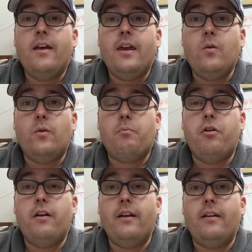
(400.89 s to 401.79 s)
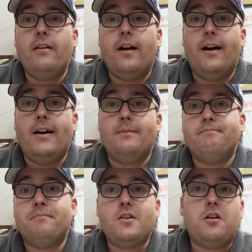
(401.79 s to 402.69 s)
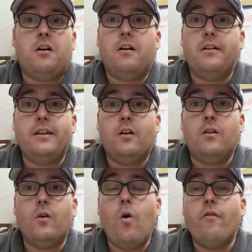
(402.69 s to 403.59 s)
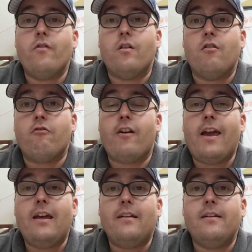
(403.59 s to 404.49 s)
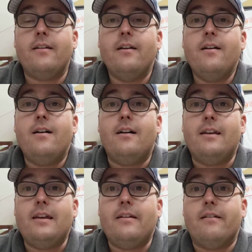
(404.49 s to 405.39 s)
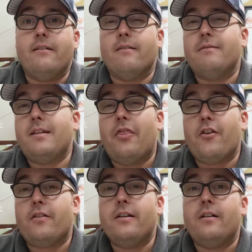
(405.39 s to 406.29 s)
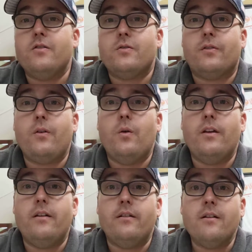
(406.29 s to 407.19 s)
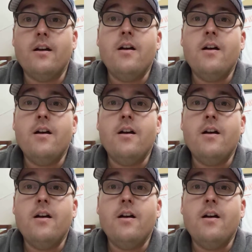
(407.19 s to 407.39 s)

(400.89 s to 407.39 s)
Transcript: he was putting, a little over $1,000 a year, say $1,300 or so a year.